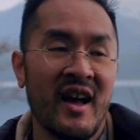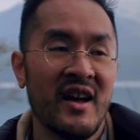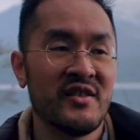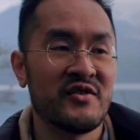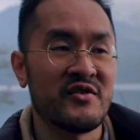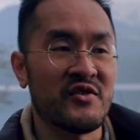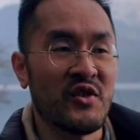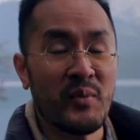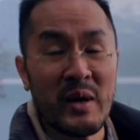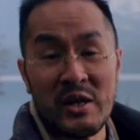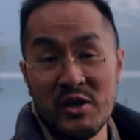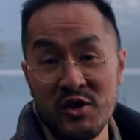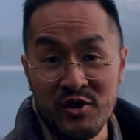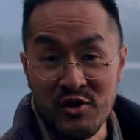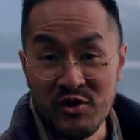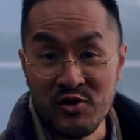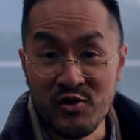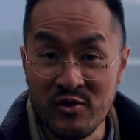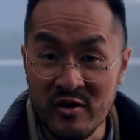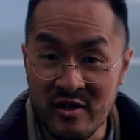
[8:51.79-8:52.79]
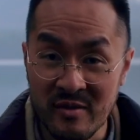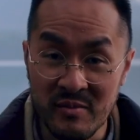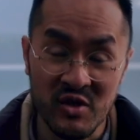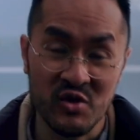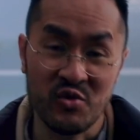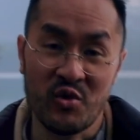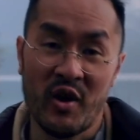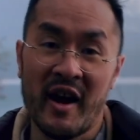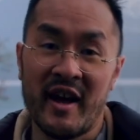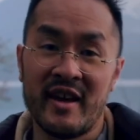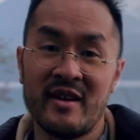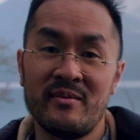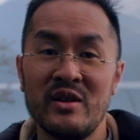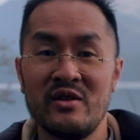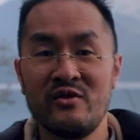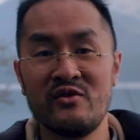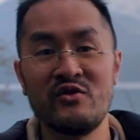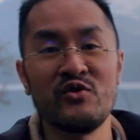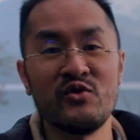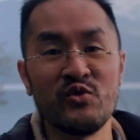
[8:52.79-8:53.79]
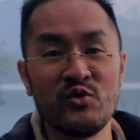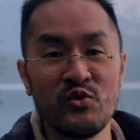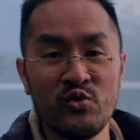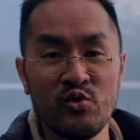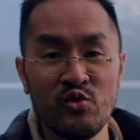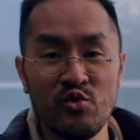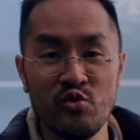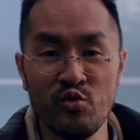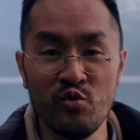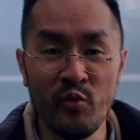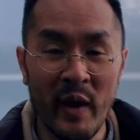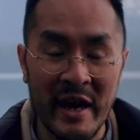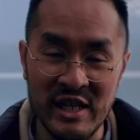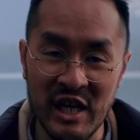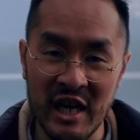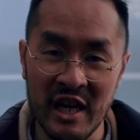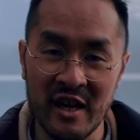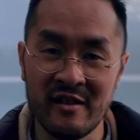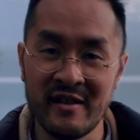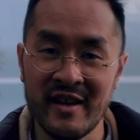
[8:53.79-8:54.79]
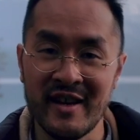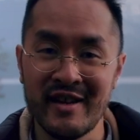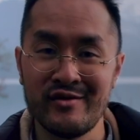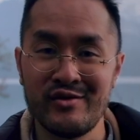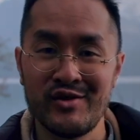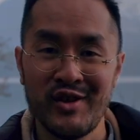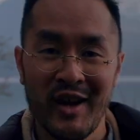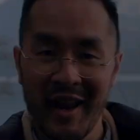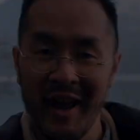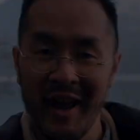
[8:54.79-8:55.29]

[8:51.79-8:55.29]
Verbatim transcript: So make sure you subscribe to my channel and check